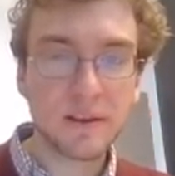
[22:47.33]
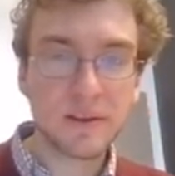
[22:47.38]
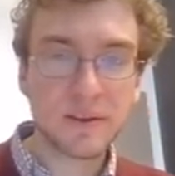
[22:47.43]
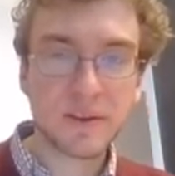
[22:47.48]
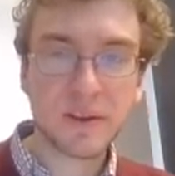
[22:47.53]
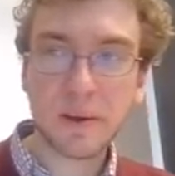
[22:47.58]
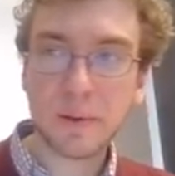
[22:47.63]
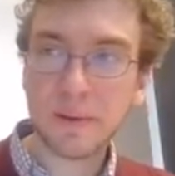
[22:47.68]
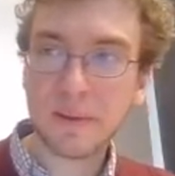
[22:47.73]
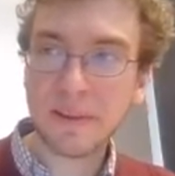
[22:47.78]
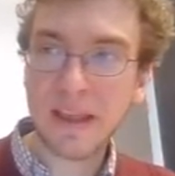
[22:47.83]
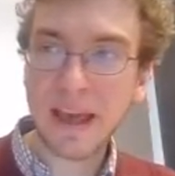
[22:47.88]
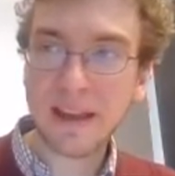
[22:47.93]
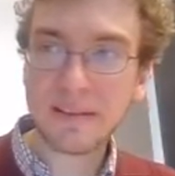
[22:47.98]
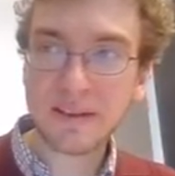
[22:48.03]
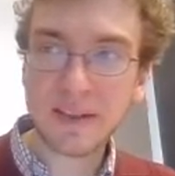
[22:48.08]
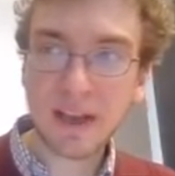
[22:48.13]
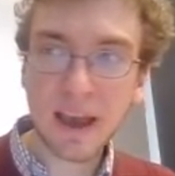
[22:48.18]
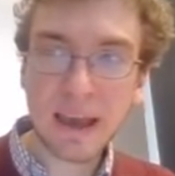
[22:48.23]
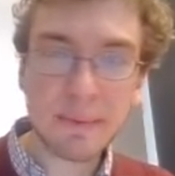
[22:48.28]
So
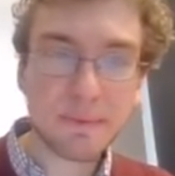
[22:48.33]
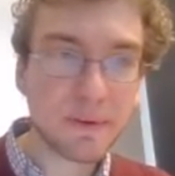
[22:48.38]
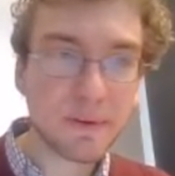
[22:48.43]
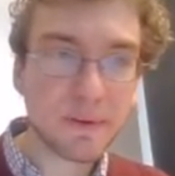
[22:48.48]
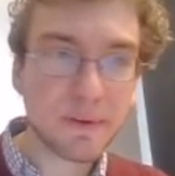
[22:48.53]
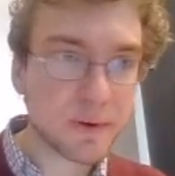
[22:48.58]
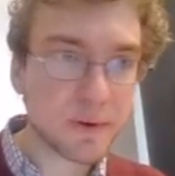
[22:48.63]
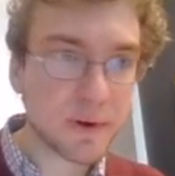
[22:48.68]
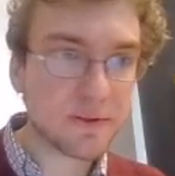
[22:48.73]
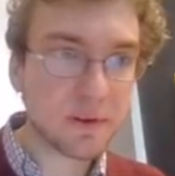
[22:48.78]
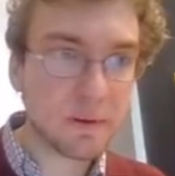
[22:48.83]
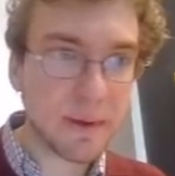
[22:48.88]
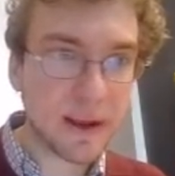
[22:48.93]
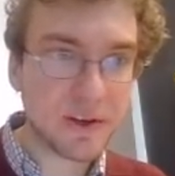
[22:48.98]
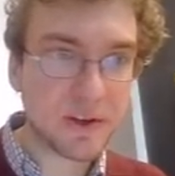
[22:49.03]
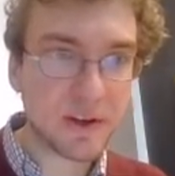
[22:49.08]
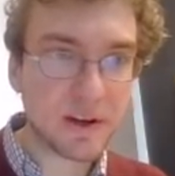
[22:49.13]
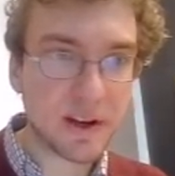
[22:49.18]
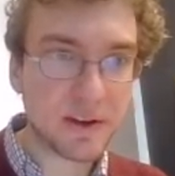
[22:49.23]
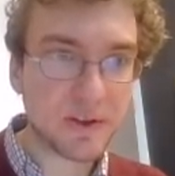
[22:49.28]
that type of
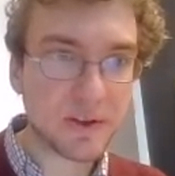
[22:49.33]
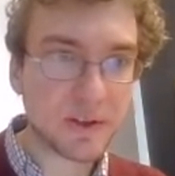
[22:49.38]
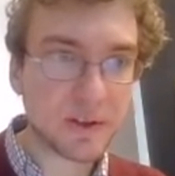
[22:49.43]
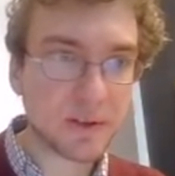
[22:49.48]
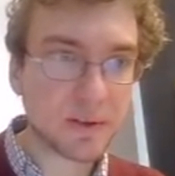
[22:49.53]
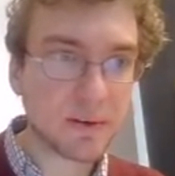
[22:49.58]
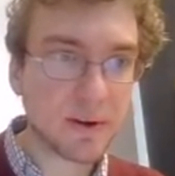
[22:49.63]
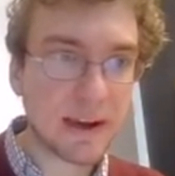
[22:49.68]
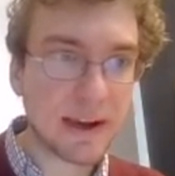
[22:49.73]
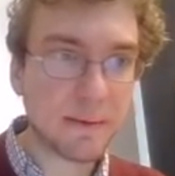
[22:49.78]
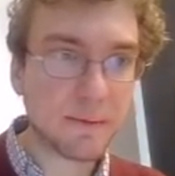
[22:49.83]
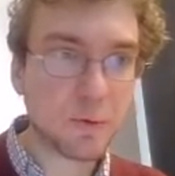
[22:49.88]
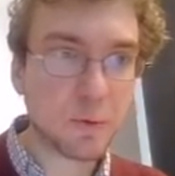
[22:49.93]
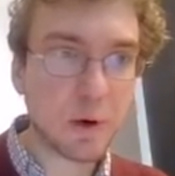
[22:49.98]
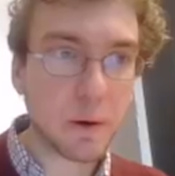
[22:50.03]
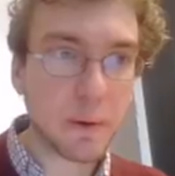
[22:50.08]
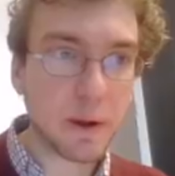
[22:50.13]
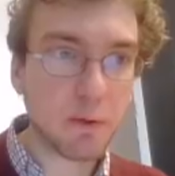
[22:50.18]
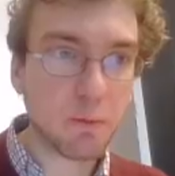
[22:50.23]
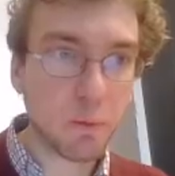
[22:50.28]
transformation I just described,
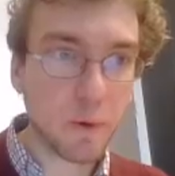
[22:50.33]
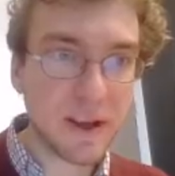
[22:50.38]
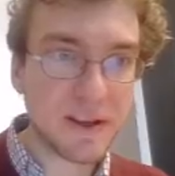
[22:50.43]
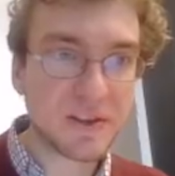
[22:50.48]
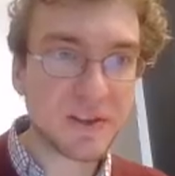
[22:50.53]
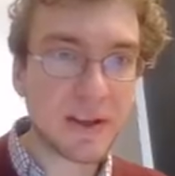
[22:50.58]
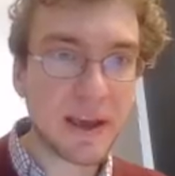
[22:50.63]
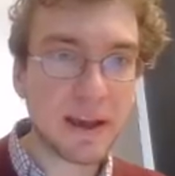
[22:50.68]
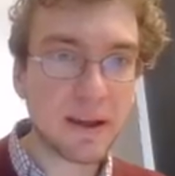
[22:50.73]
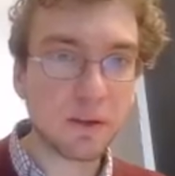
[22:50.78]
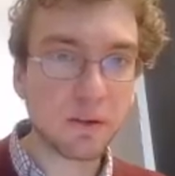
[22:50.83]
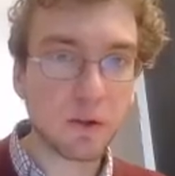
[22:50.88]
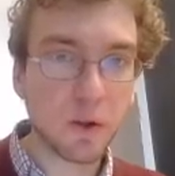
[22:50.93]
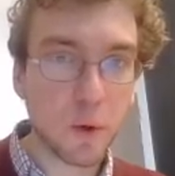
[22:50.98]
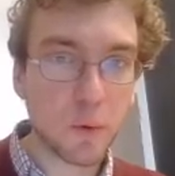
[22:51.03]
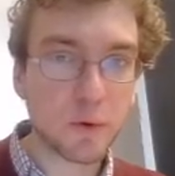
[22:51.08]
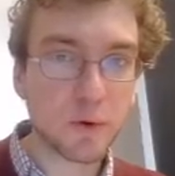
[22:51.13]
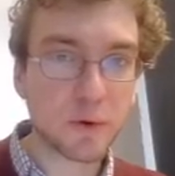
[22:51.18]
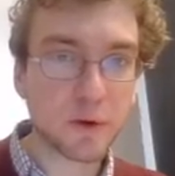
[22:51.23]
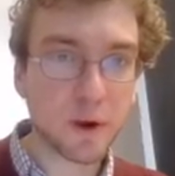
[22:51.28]
where we rescale
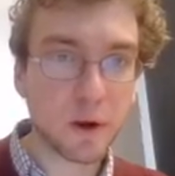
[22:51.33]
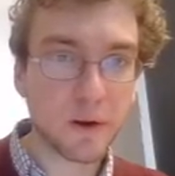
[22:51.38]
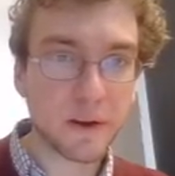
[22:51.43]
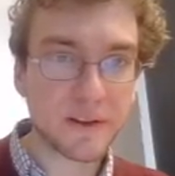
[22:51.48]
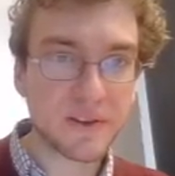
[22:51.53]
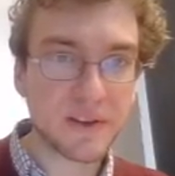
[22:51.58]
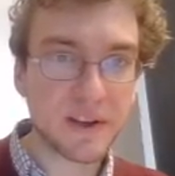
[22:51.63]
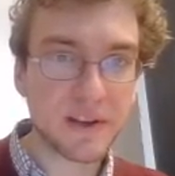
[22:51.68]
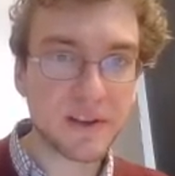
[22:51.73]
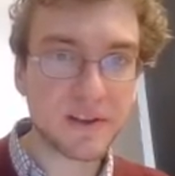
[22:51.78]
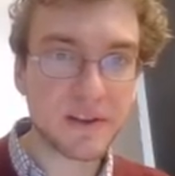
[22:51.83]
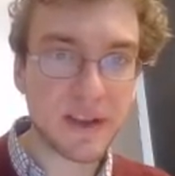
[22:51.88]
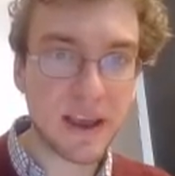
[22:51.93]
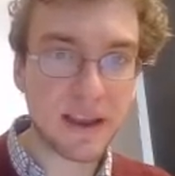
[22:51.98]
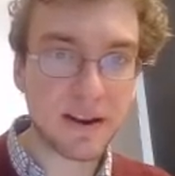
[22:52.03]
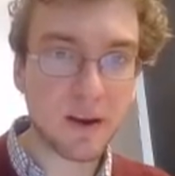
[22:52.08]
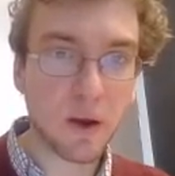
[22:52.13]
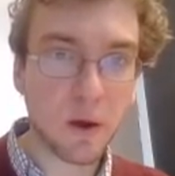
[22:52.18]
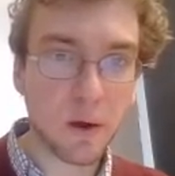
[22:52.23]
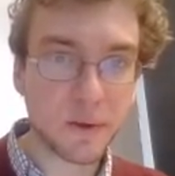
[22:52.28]
local currencies
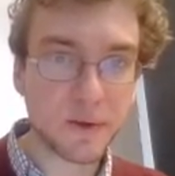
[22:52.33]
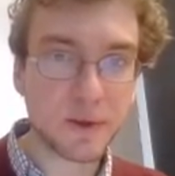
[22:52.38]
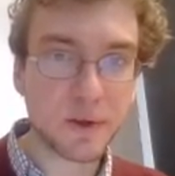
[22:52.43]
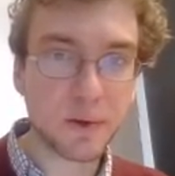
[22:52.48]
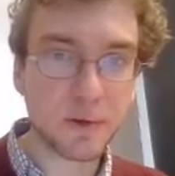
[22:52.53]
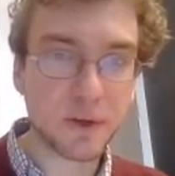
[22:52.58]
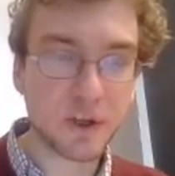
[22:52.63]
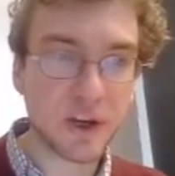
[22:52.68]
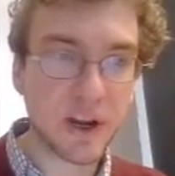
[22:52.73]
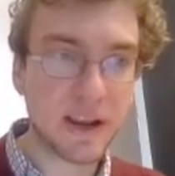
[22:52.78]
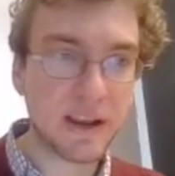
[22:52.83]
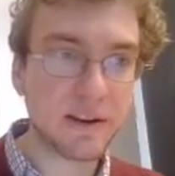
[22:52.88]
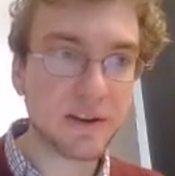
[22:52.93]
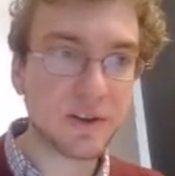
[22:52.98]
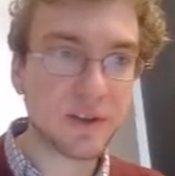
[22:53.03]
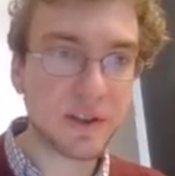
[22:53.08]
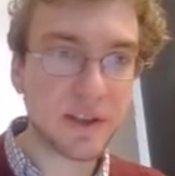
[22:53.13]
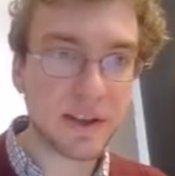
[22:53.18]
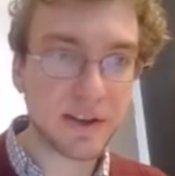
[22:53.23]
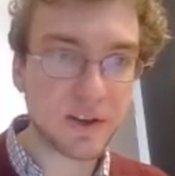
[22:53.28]
and also
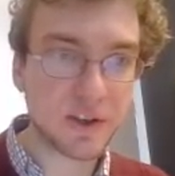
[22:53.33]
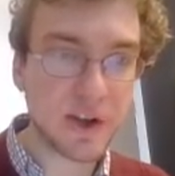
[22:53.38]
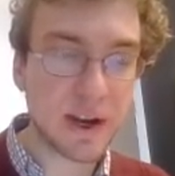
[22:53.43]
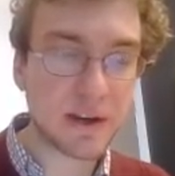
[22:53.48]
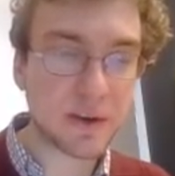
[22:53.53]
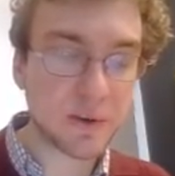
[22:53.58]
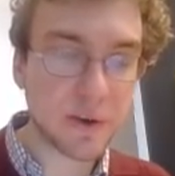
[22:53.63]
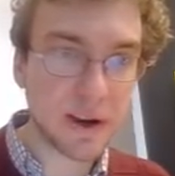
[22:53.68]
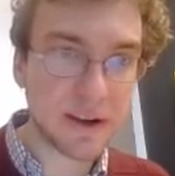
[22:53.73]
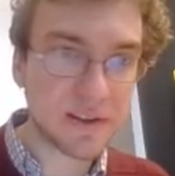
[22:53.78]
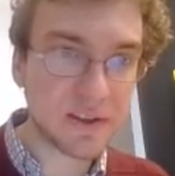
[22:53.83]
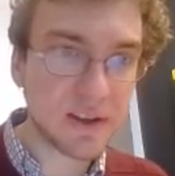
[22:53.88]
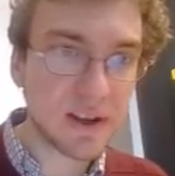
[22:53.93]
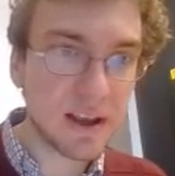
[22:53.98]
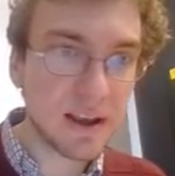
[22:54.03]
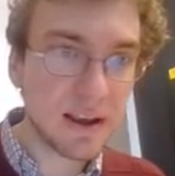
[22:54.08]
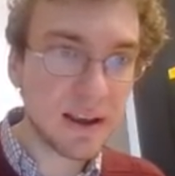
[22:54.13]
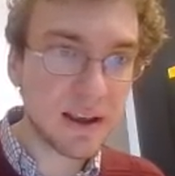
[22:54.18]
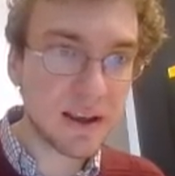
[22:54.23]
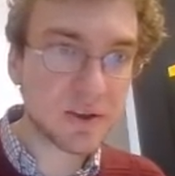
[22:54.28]
change the exchange rates,
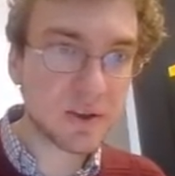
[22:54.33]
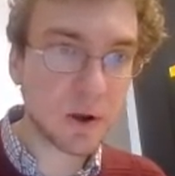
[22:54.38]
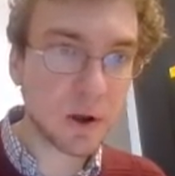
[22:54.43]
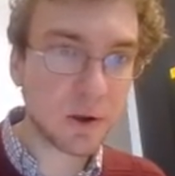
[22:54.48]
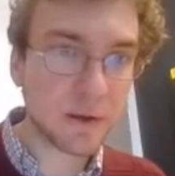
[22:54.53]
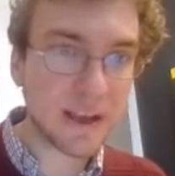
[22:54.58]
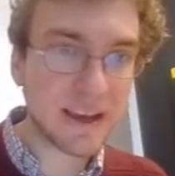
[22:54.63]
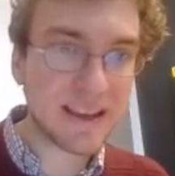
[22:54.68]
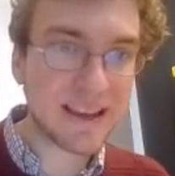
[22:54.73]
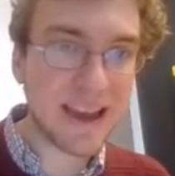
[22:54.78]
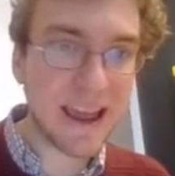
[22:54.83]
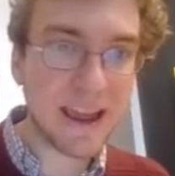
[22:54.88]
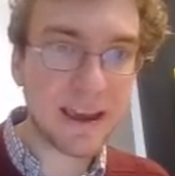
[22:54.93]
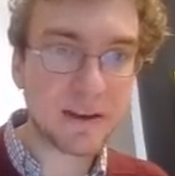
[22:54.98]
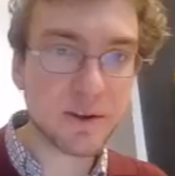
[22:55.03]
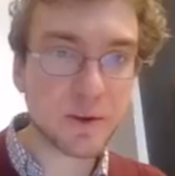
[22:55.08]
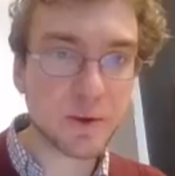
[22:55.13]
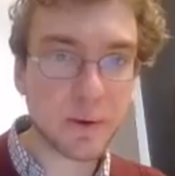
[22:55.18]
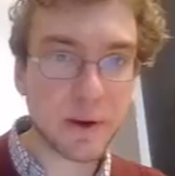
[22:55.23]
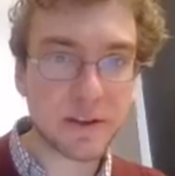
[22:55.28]
is called a
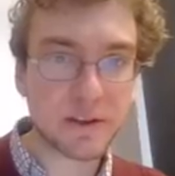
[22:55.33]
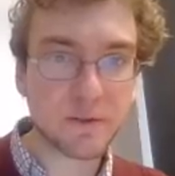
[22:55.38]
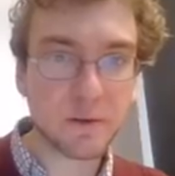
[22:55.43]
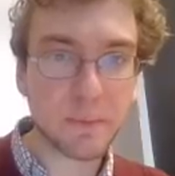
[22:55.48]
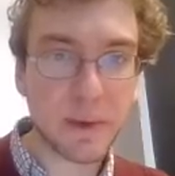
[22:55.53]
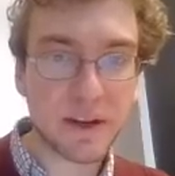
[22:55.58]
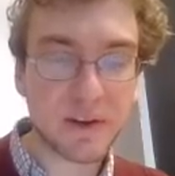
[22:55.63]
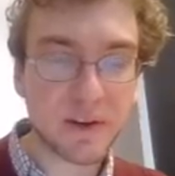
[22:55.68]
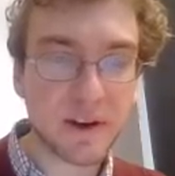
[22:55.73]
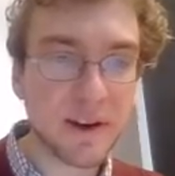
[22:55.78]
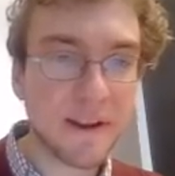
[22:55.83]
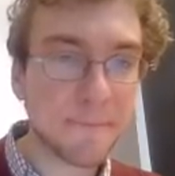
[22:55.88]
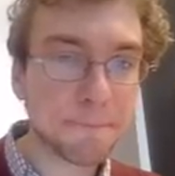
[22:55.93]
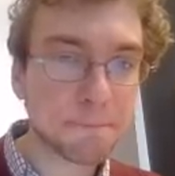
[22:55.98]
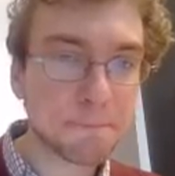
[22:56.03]
gauge transformation.